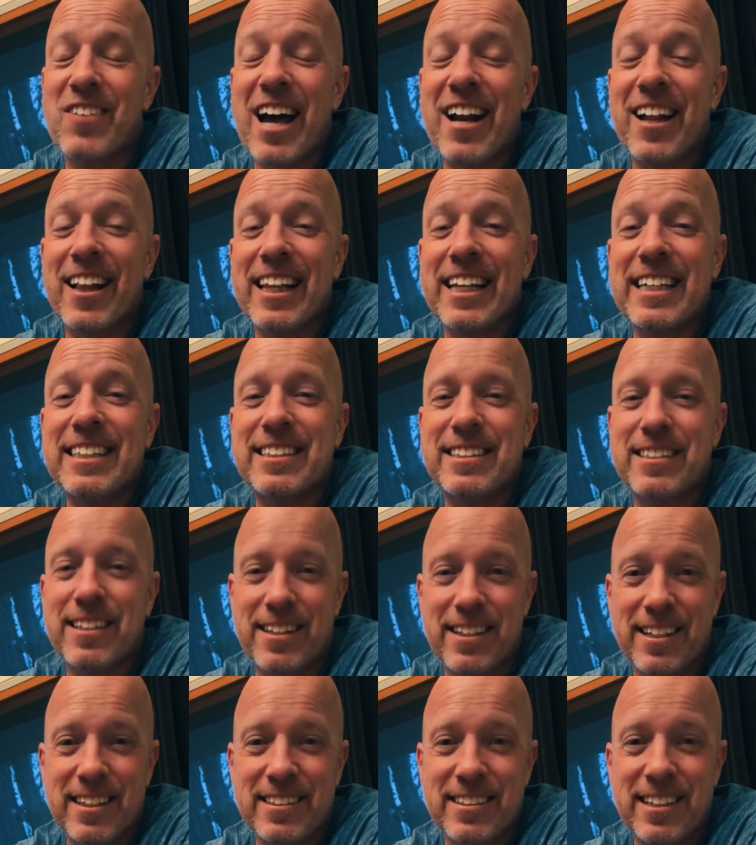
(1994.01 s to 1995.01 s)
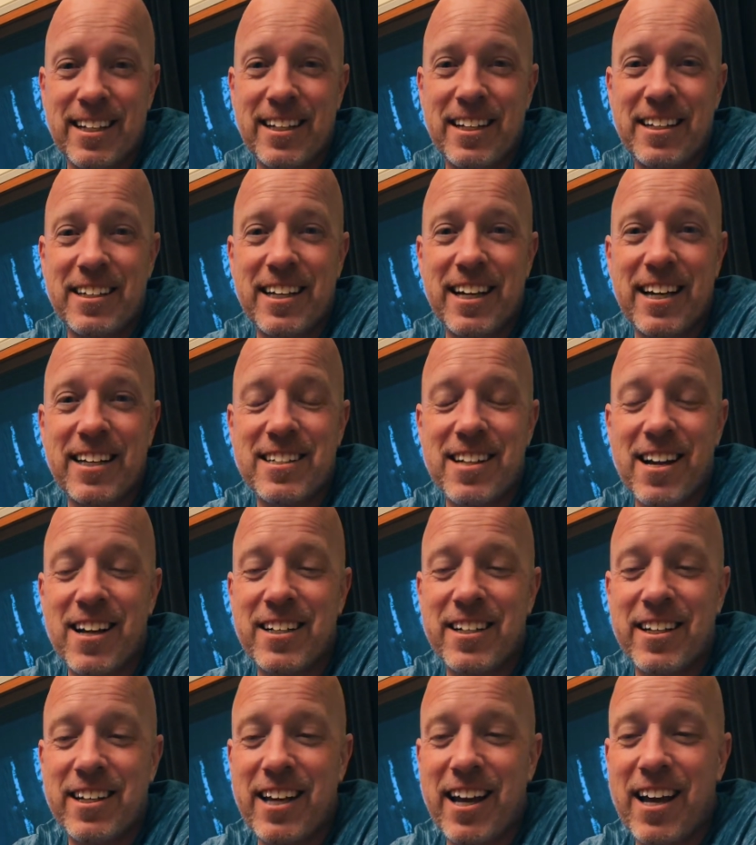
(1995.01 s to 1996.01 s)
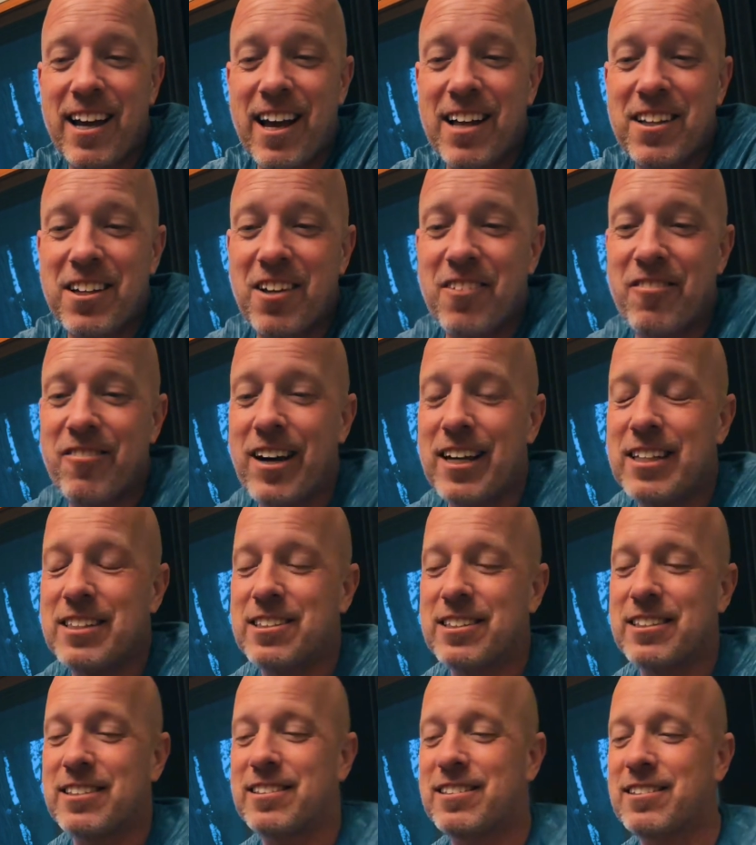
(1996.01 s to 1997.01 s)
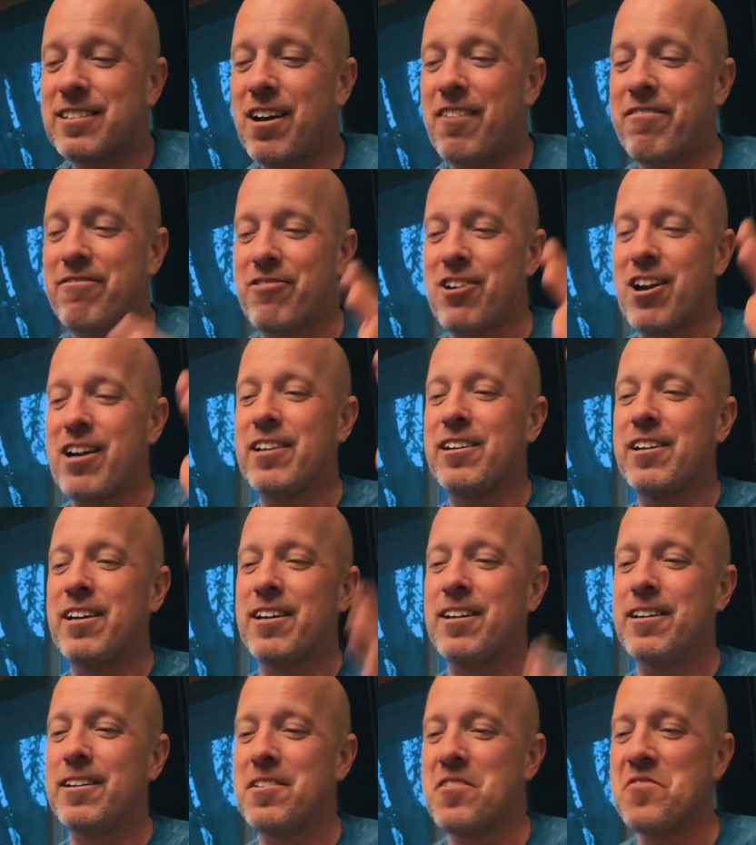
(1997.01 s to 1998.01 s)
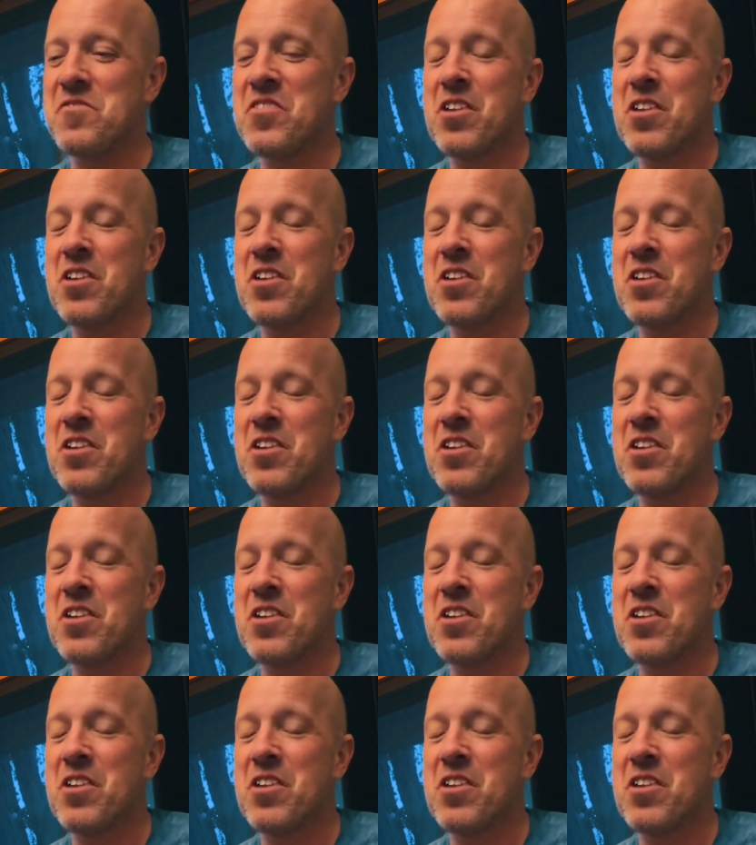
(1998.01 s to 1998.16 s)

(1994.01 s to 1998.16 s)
I've got a list of things I need to get done today on the advice of a friend.